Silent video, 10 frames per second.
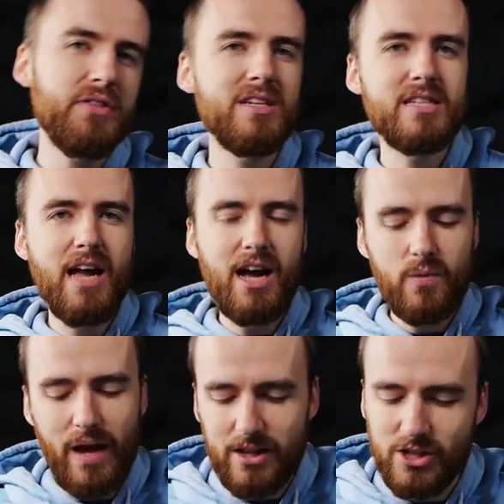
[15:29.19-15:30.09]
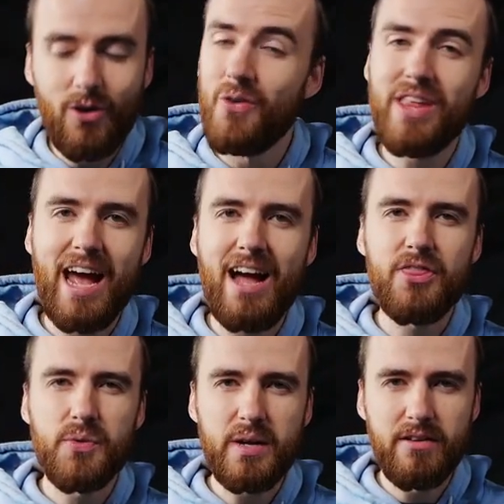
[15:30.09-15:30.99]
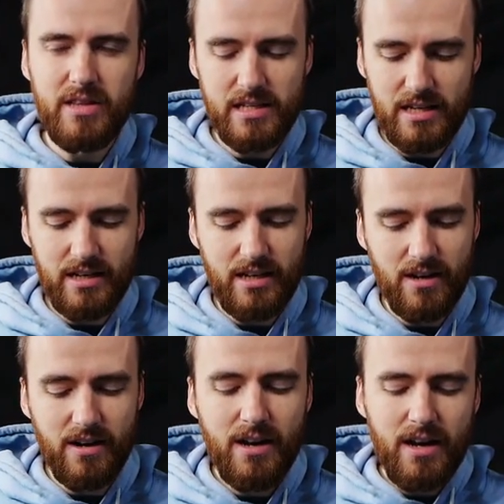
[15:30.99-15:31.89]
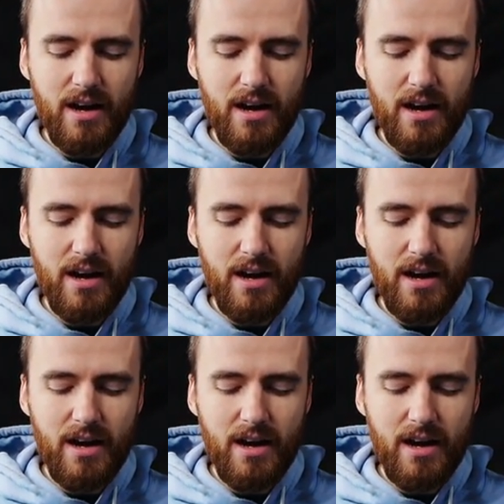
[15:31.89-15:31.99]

this deck, we actually only had 3 of these in here.